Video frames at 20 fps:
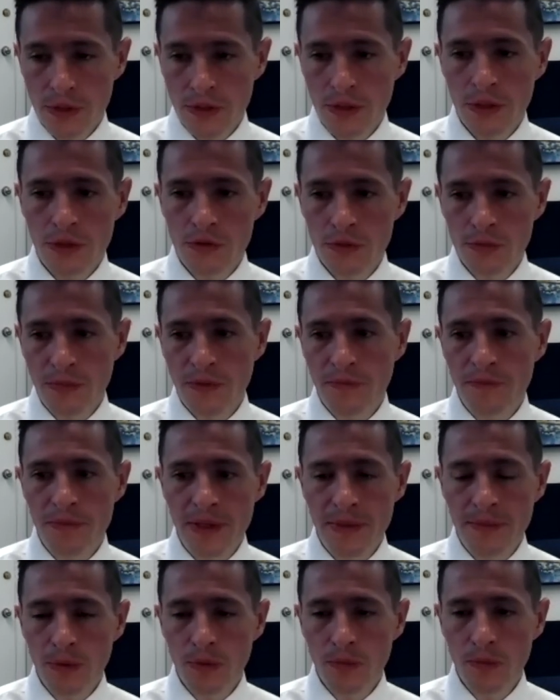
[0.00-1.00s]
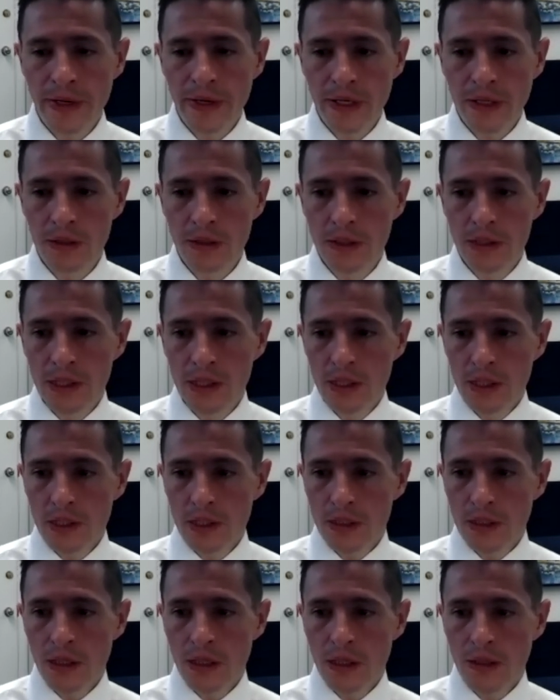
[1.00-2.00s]
a group of people where
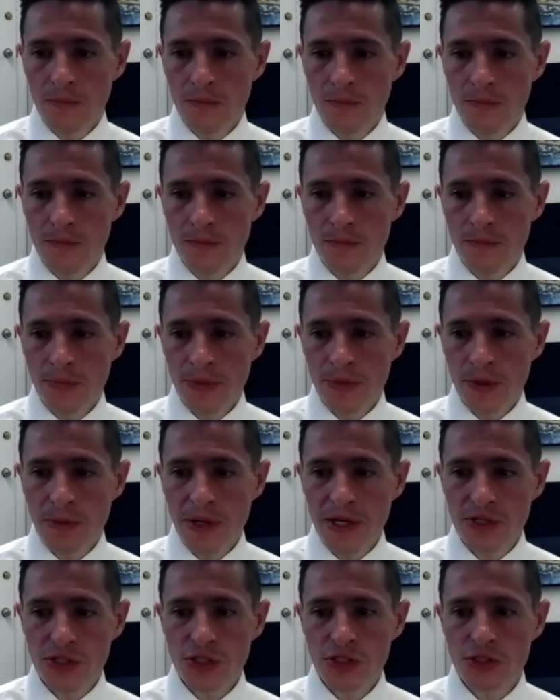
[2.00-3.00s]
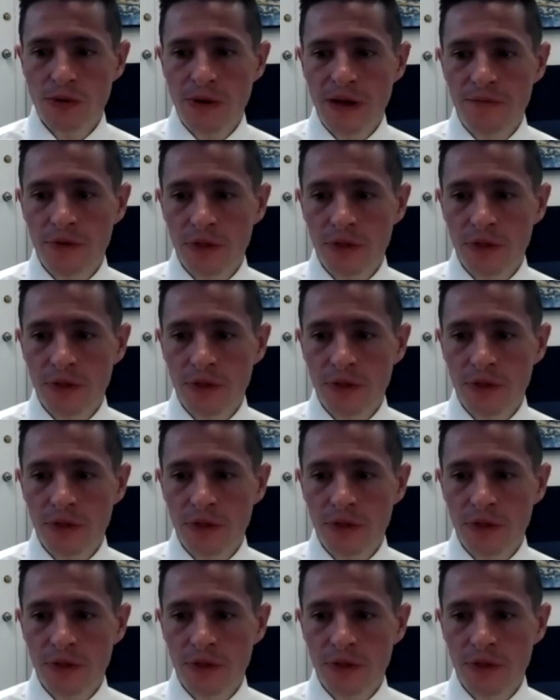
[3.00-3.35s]
there are patients who have a